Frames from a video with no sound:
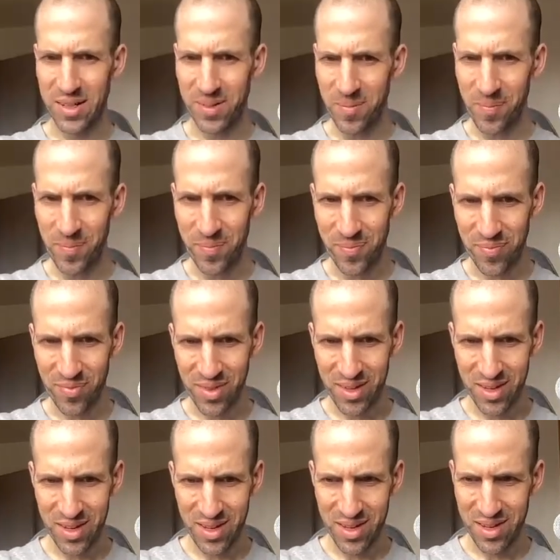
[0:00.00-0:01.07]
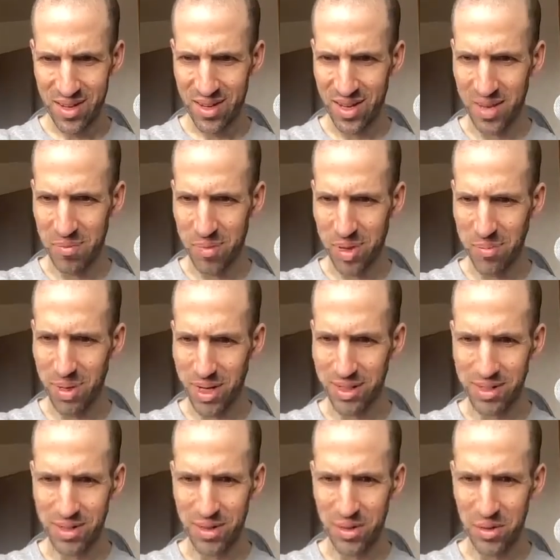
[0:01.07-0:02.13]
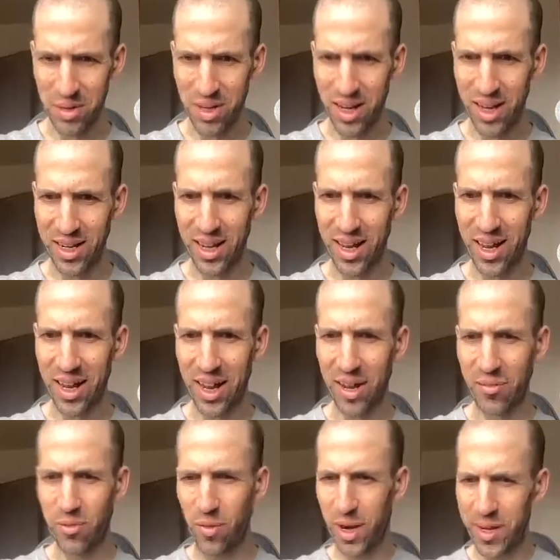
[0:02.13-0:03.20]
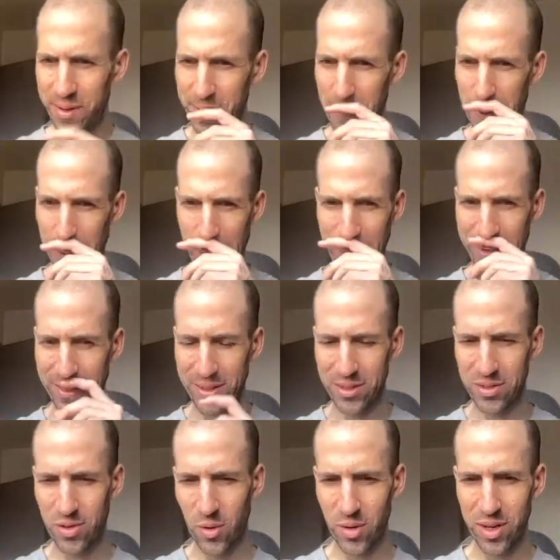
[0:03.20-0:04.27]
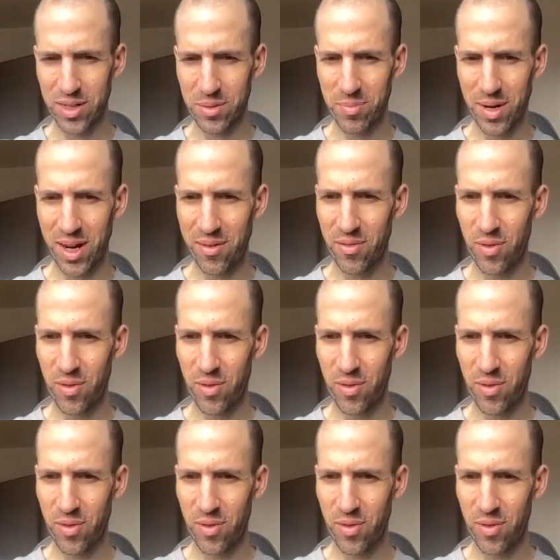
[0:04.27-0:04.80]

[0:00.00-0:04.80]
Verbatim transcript: yeah, Mad magazine. Early. I I've read a lot of the stories, but I haven't